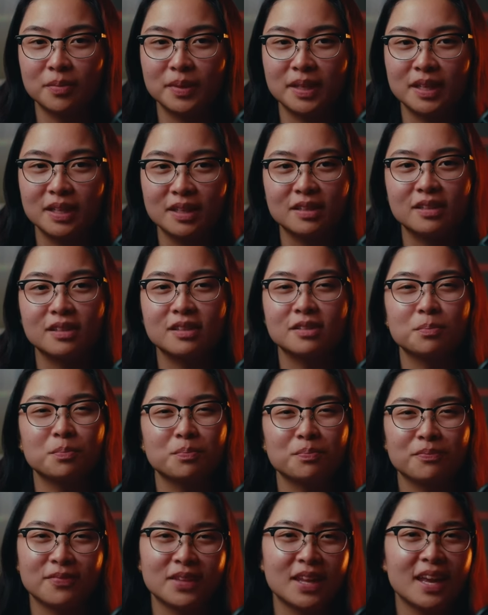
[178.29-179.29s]
because
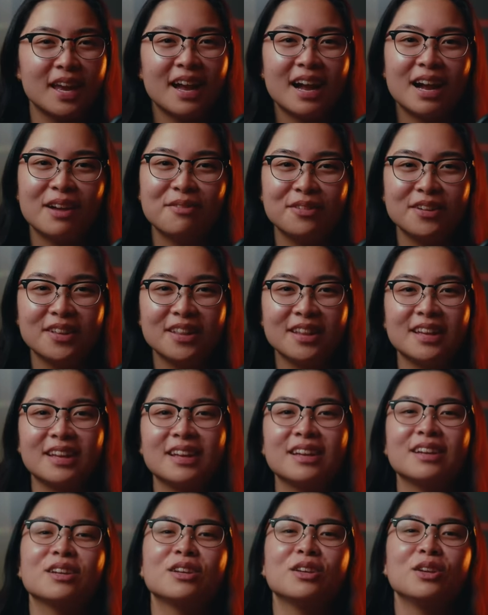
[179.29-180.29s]
I feel
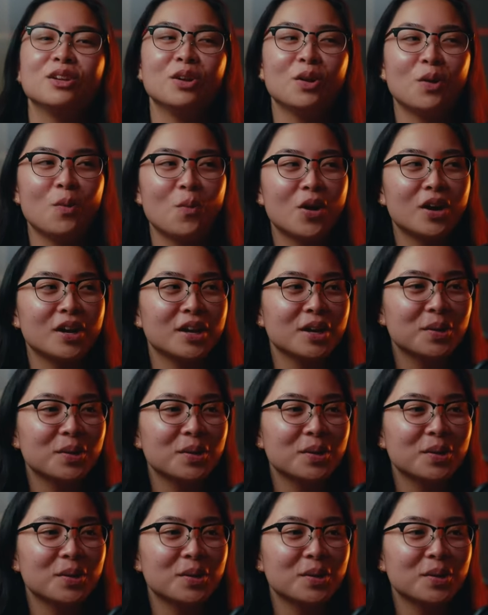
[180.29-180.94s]
like, you know, walking